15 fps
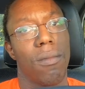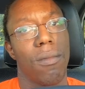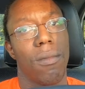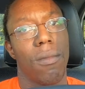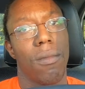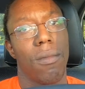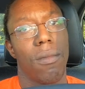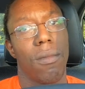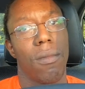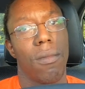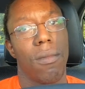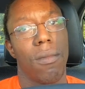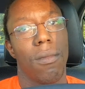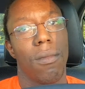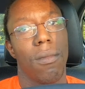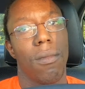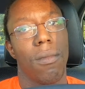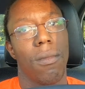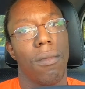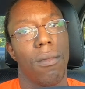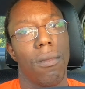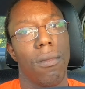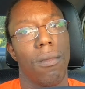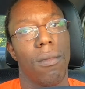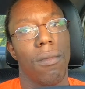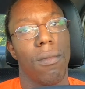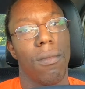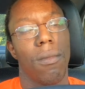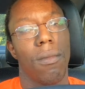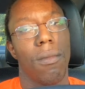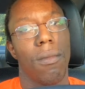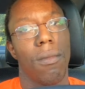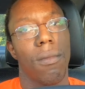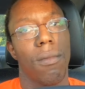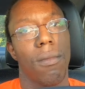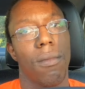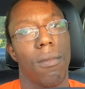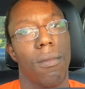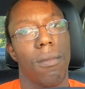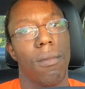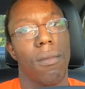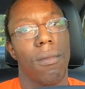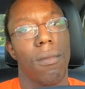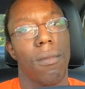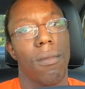Nothing is said.